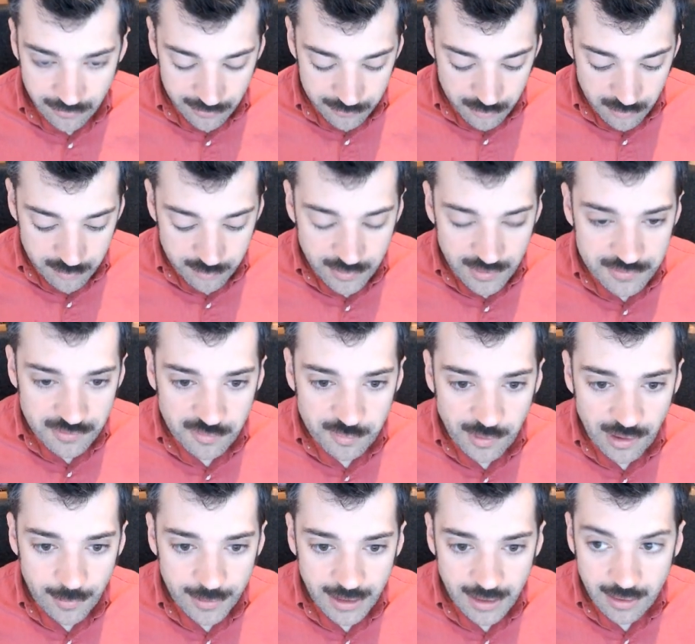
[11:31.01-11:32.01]
So this would this
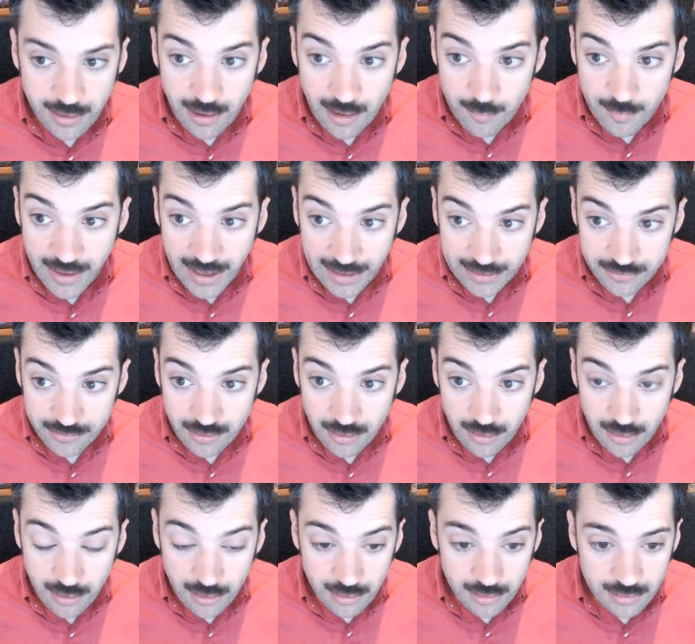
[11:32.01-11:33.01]
is probably a compact
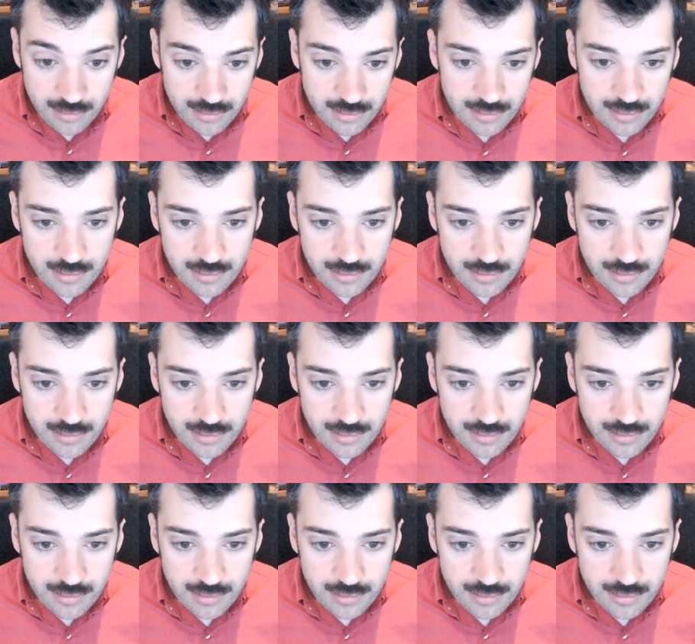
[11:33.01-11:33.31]
car